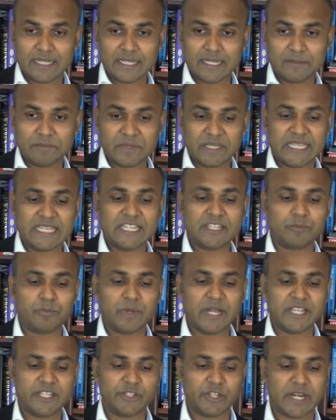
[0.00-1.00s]
hit
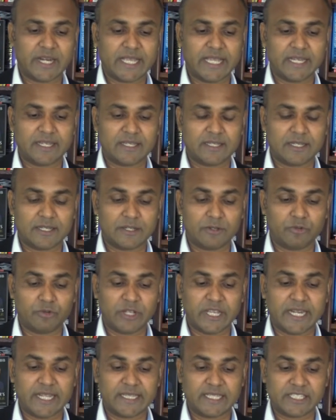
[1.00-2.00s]
my target
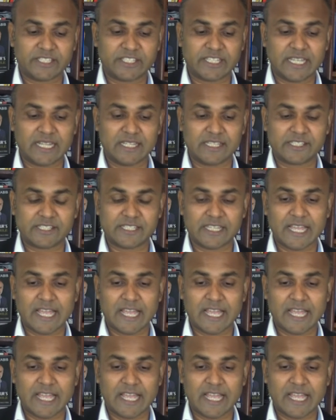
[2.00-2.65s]
regarding the sales.